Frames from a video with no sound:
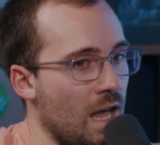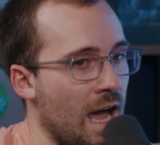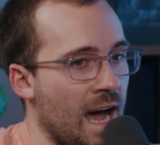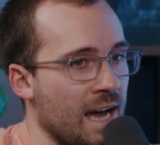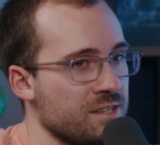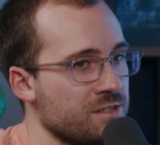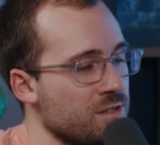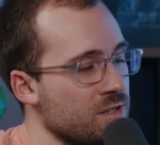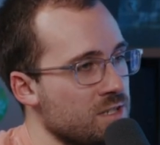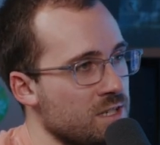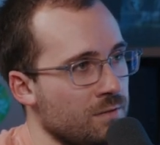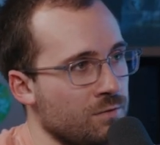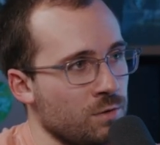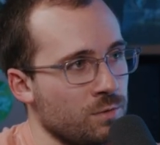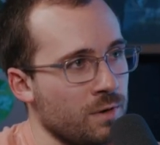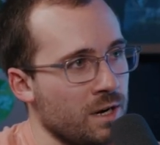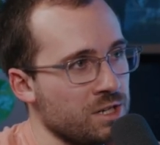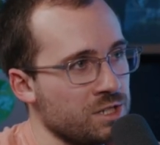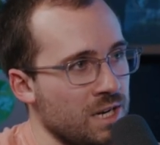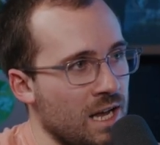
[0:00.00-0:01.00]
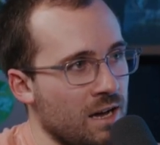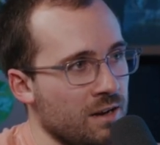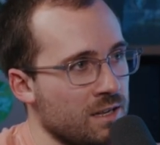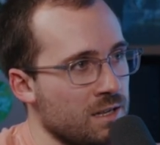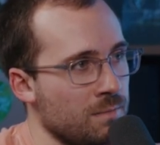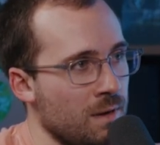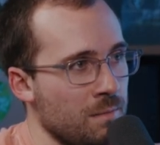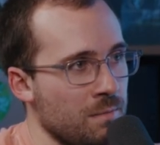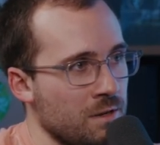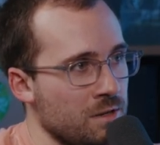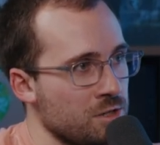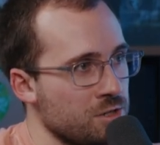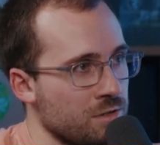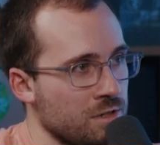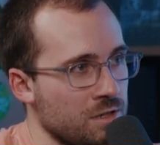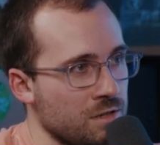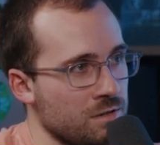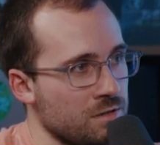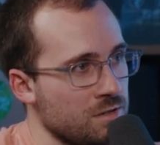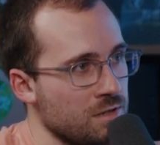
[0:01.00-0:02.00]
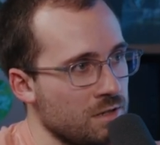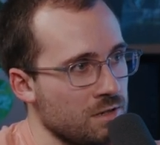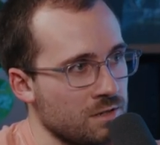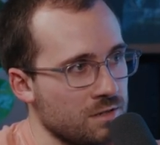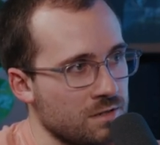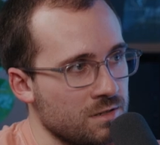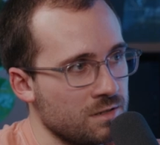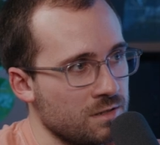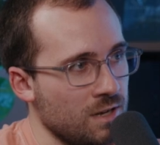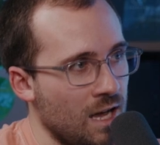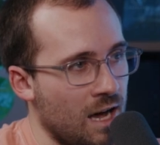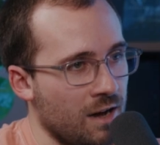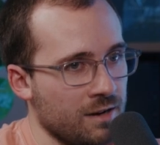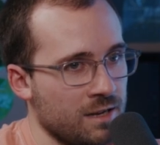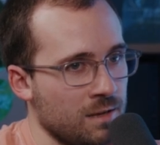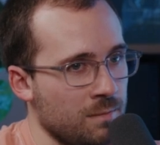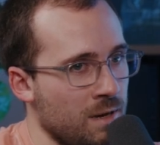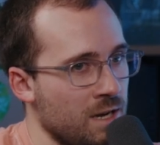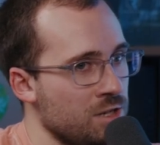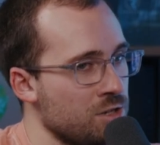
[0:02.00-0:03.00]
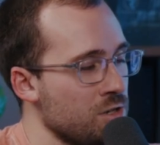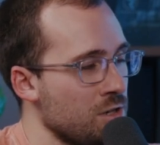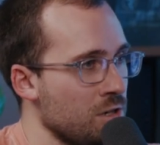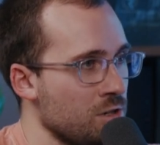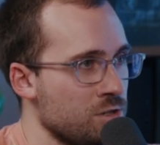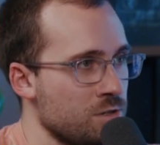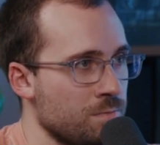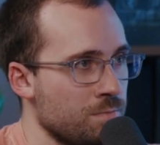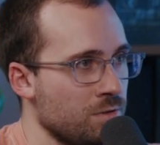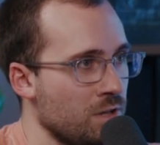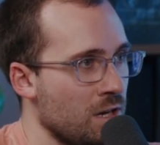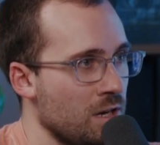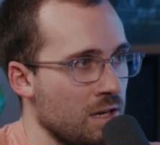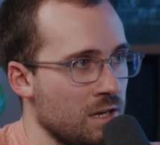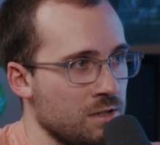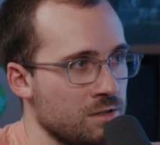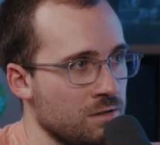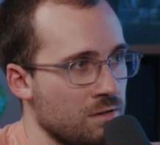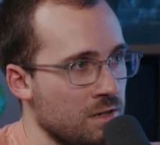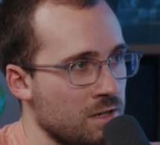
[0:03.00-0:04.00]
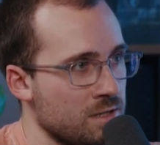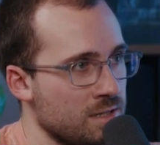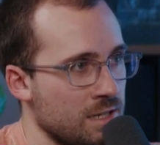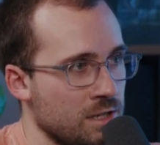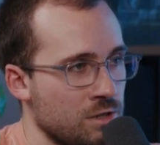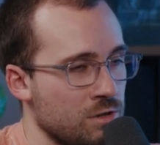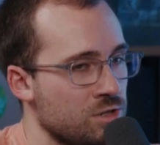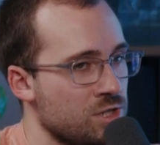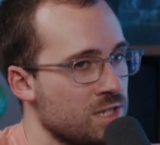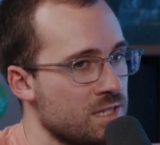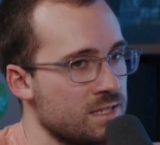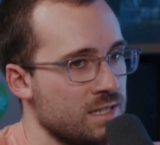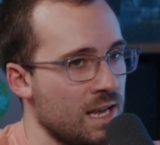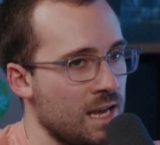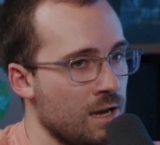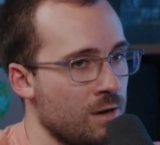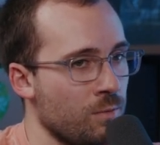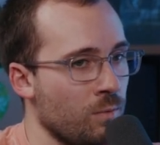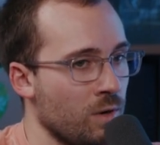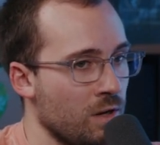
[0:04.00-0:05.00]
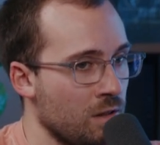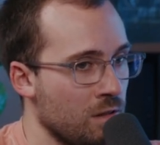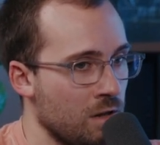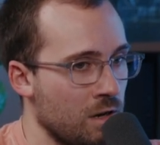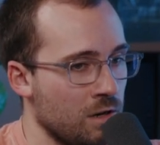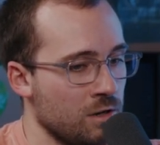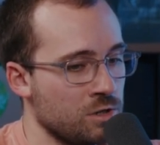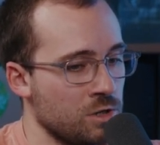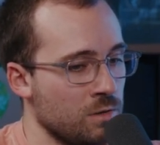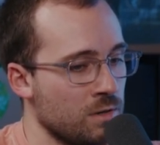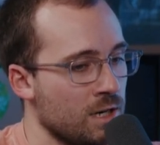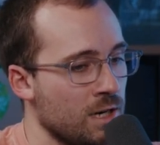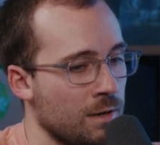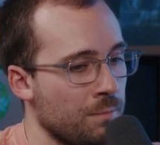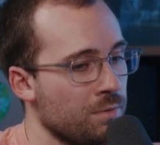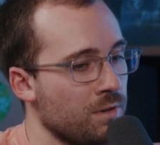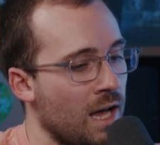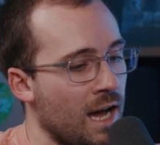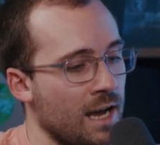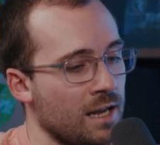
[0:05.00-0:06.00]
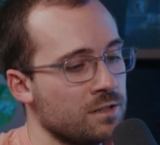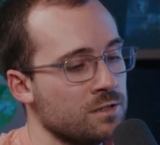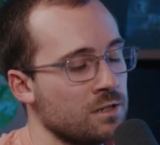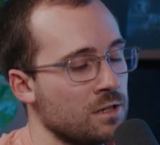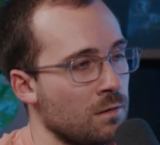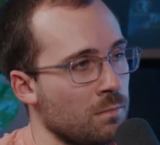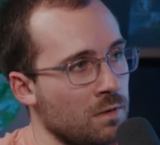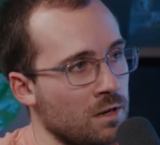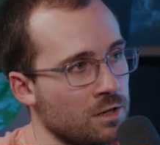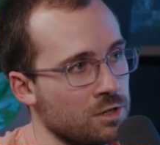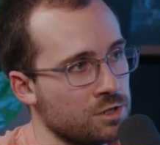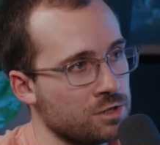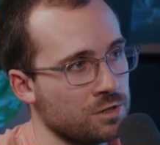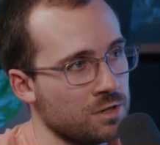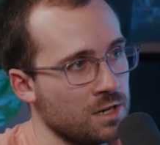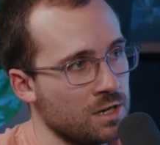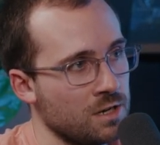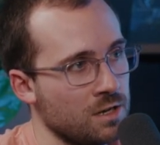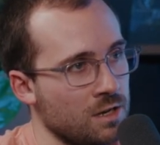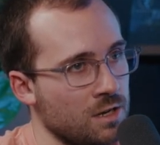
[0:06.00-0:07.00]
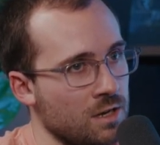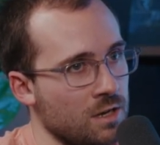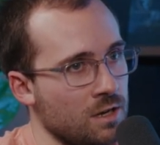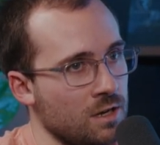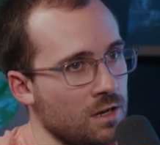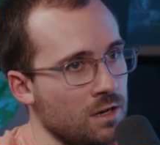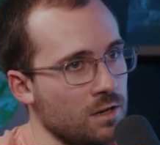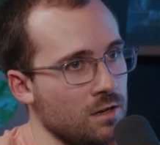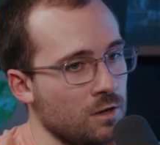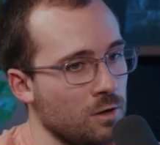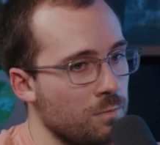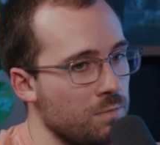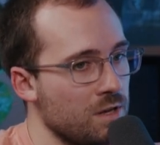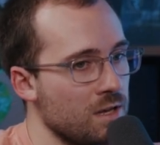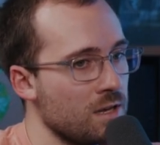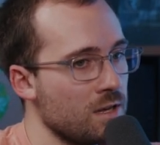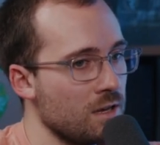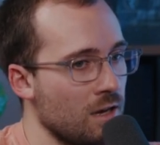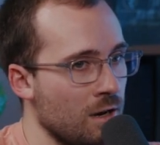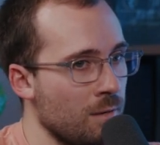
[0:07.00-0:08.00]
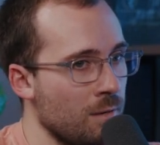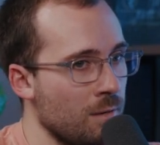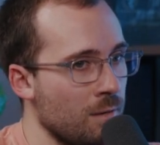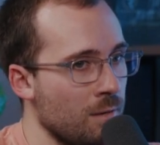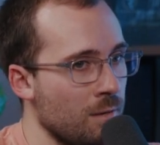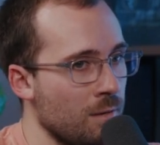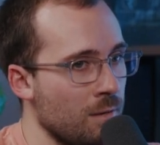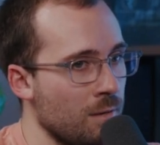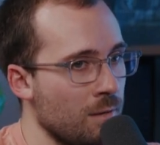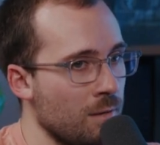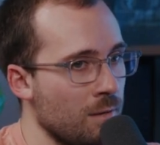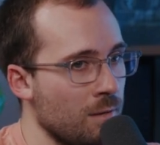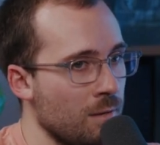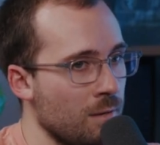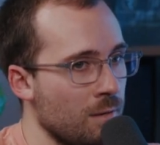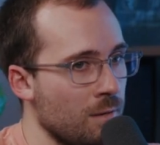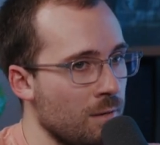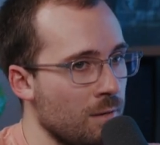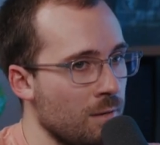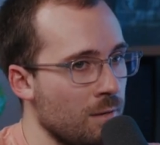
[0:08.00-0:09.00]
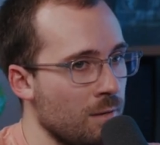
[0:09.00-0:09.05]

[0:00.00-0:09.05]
ask yourself the question, how can my ministry use this? How can my church plug into this? Like you just take what they're doing and apply it to your ministry. You'd be amazed by the difference